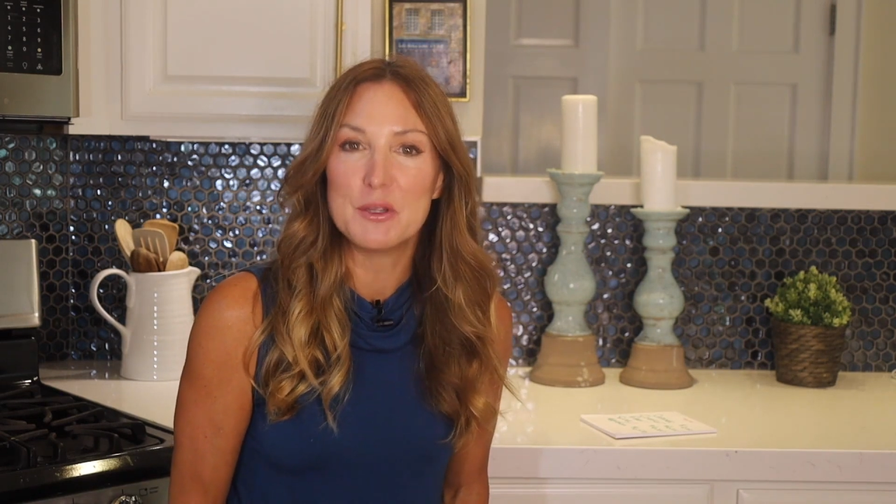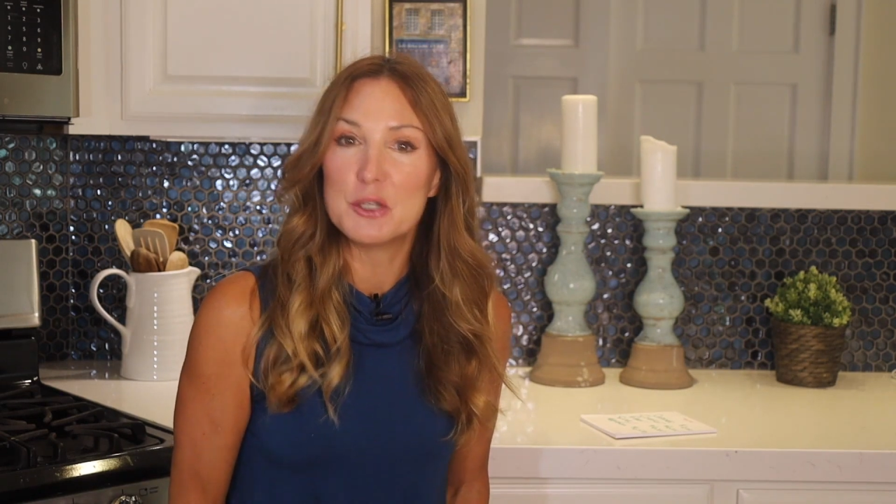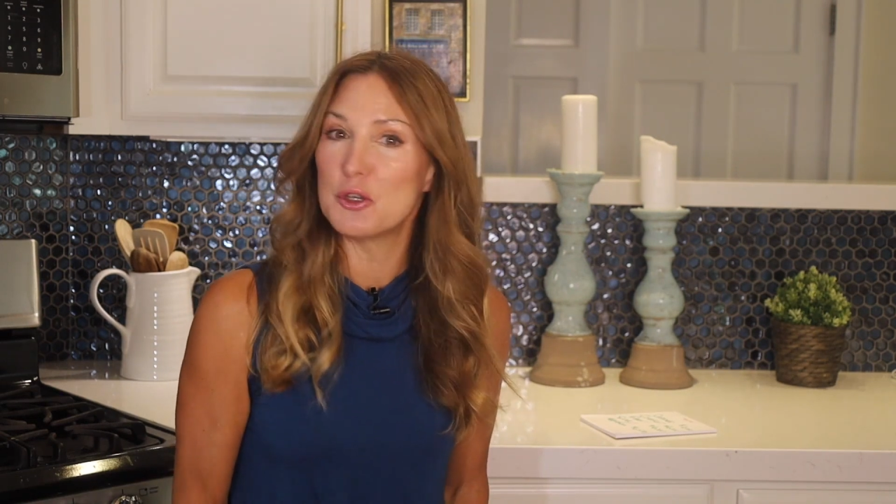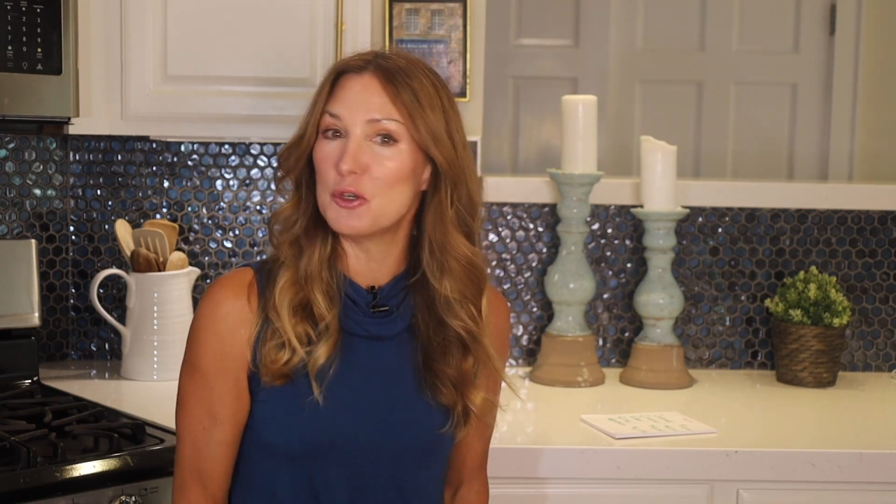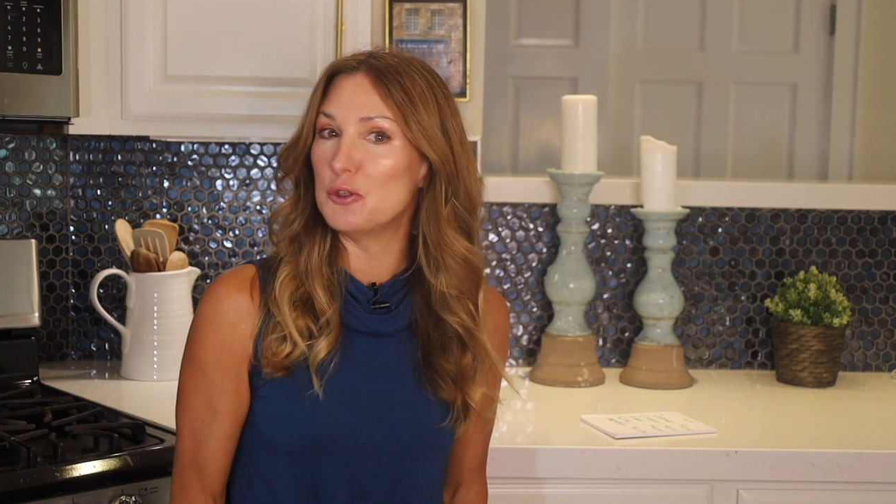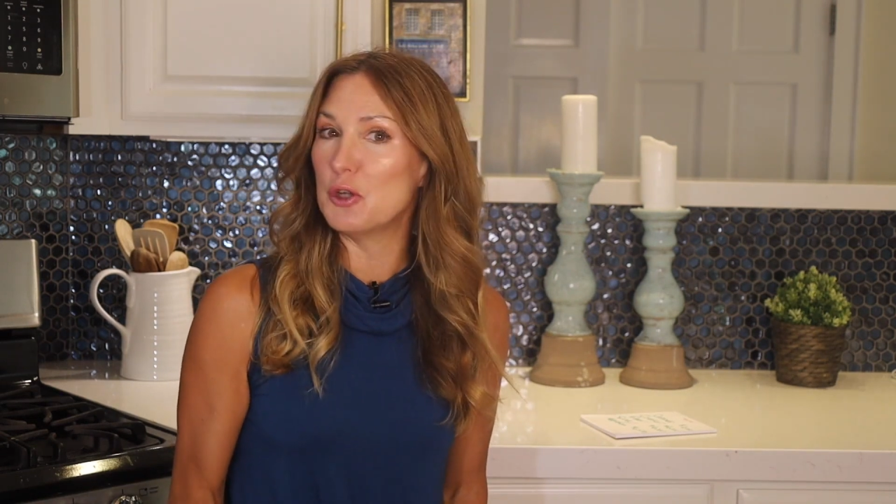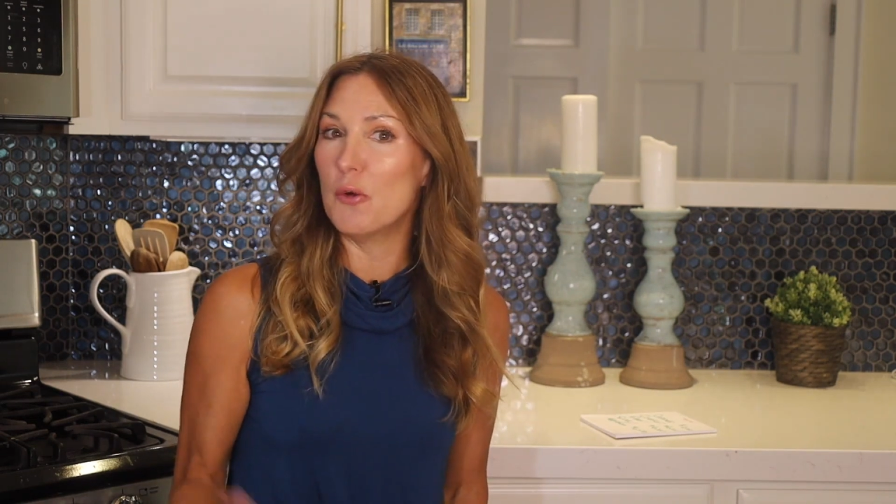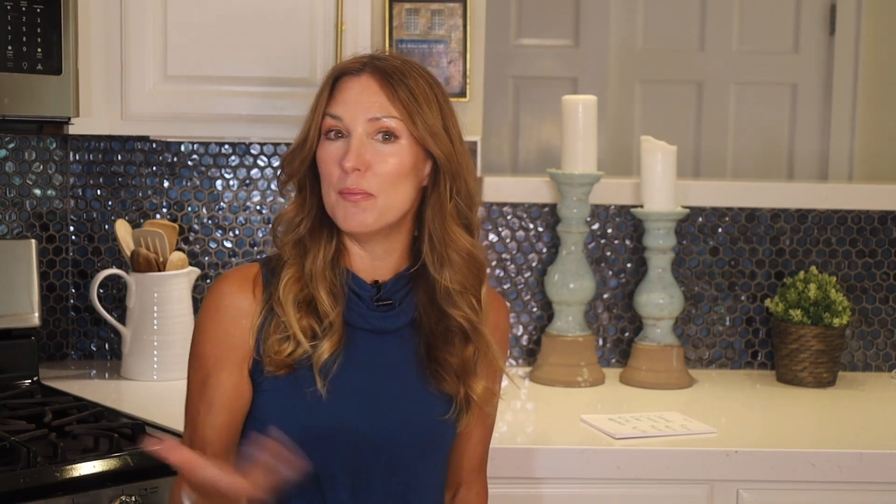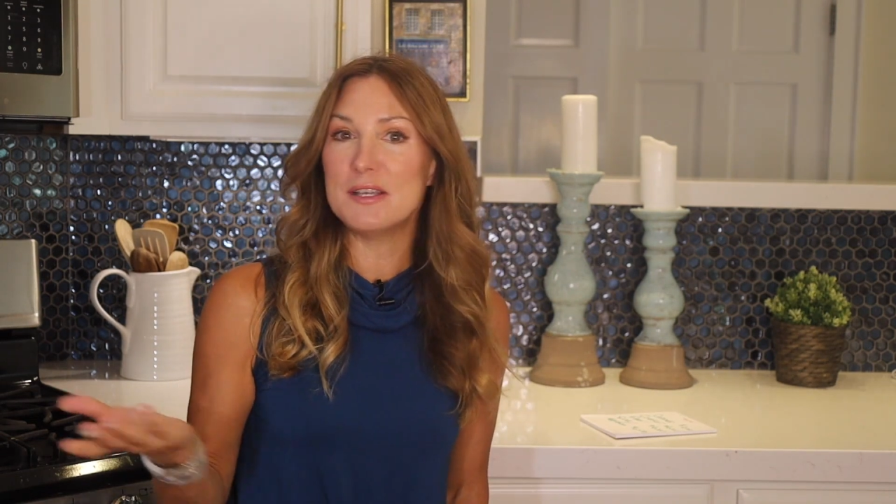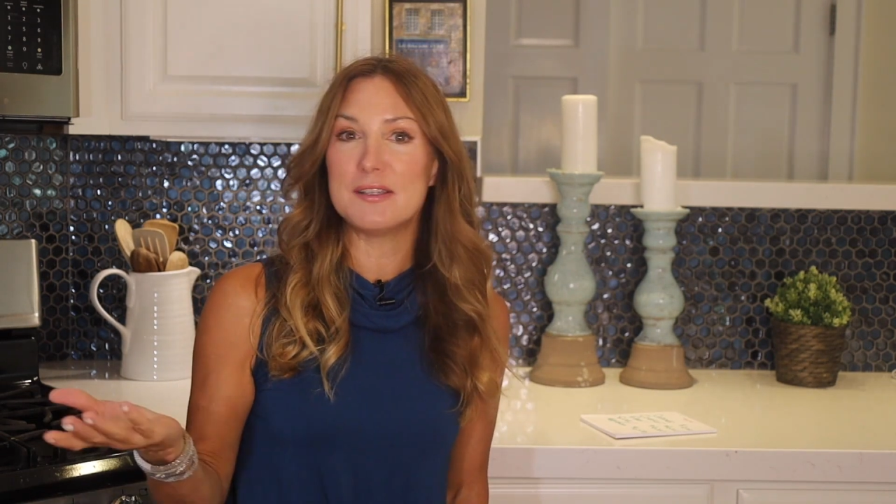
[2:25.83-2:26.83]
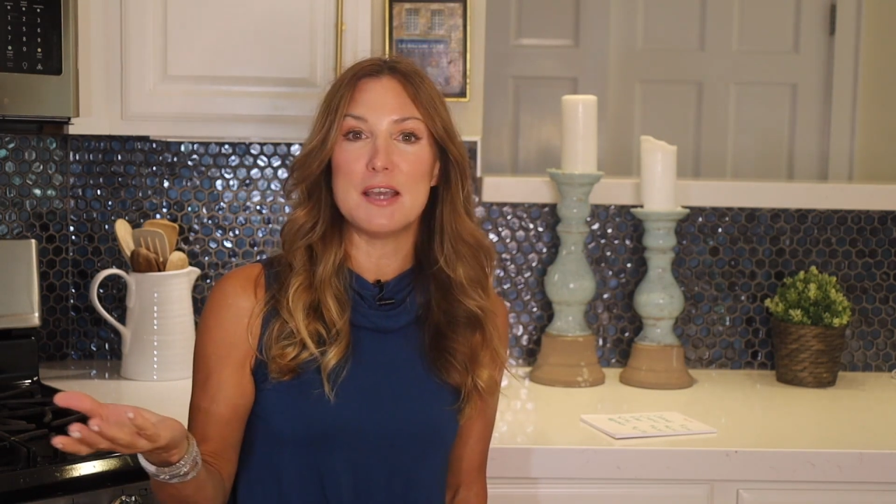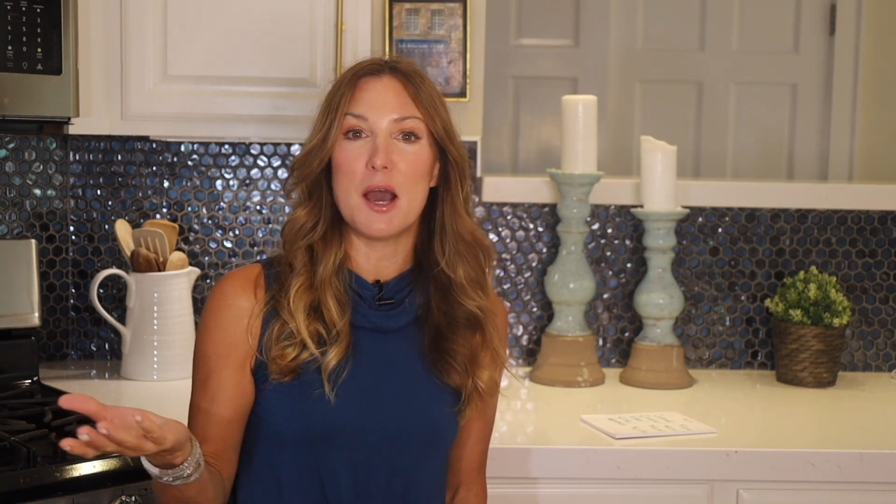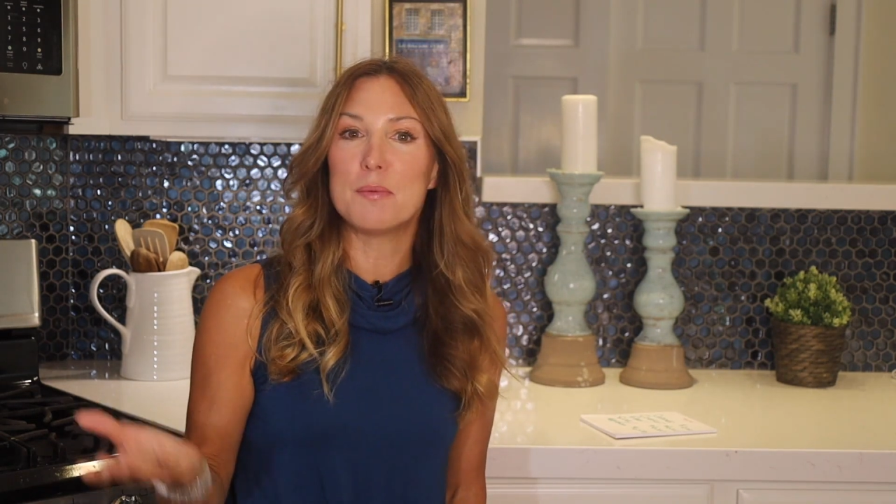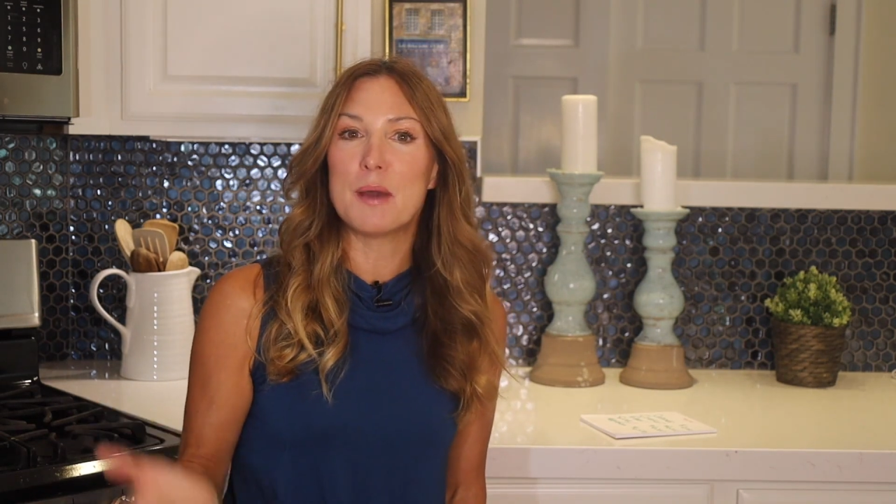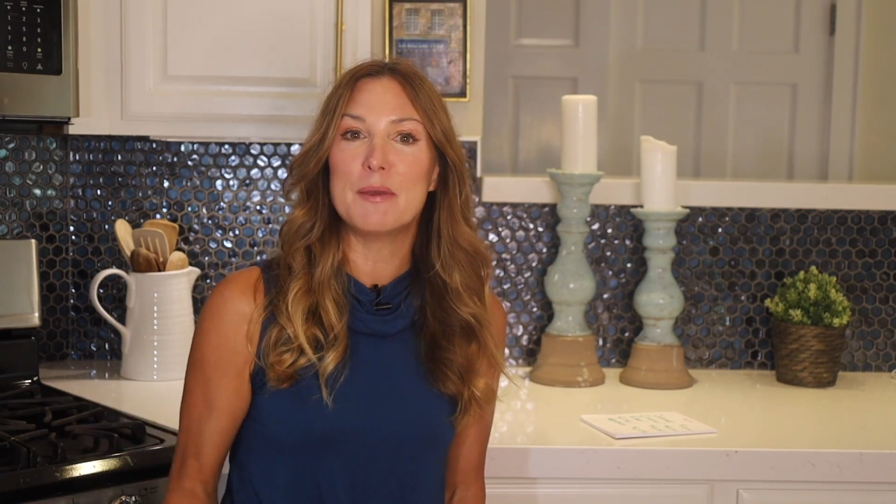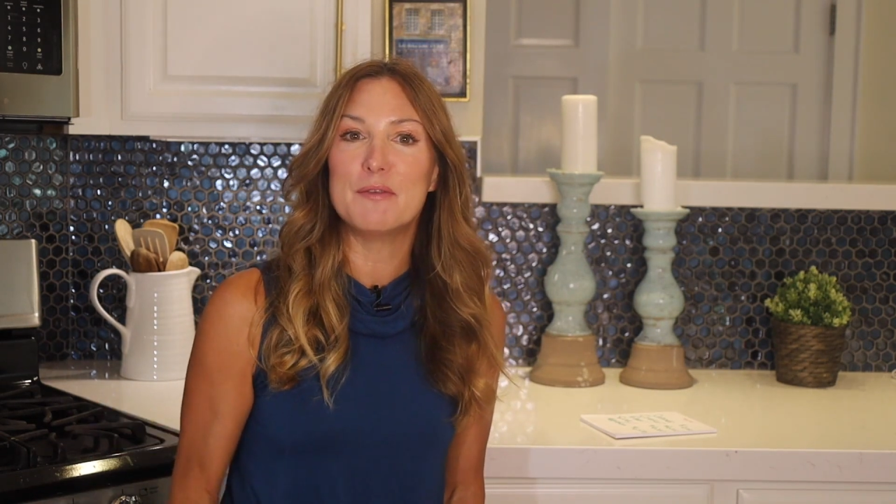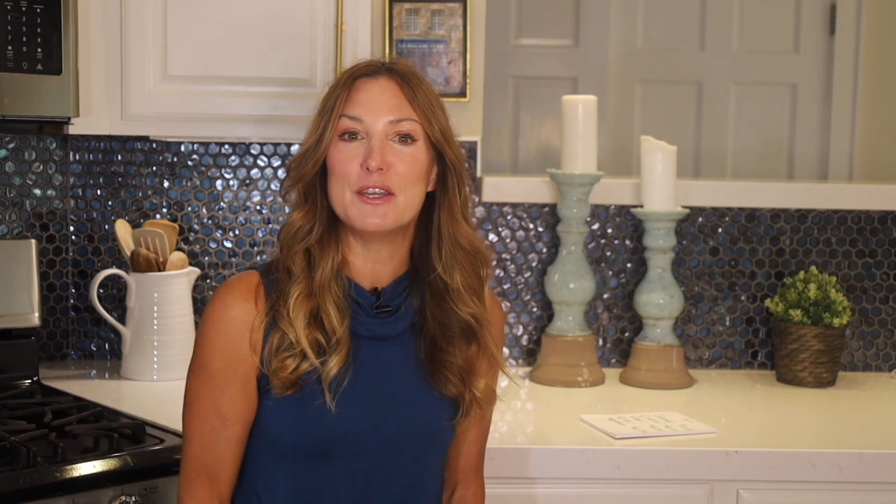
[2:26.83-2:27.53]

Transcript: so you don't miss the upcoming